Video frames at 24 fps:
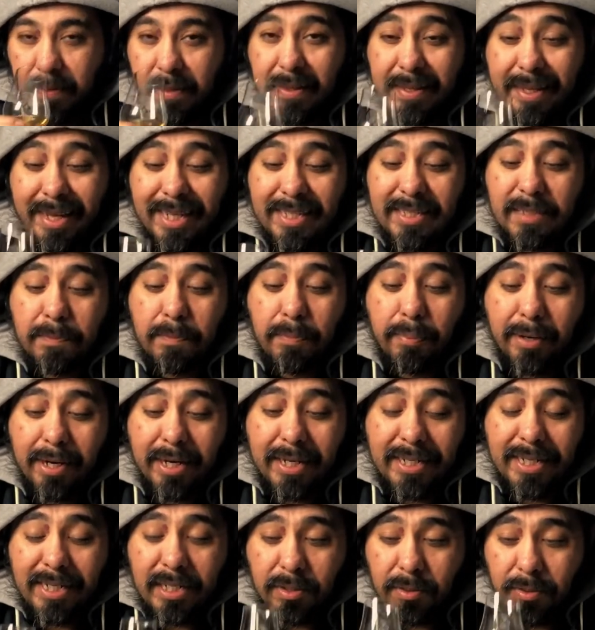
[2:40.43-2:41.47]
nice
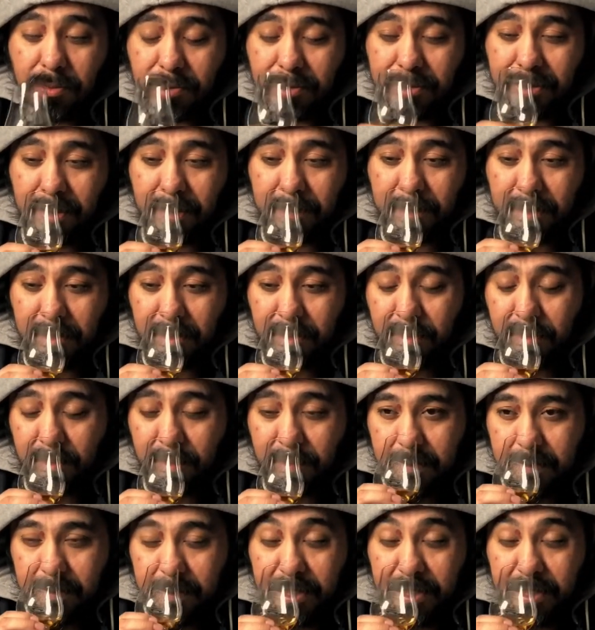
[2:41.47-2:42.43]
briny nose coming through.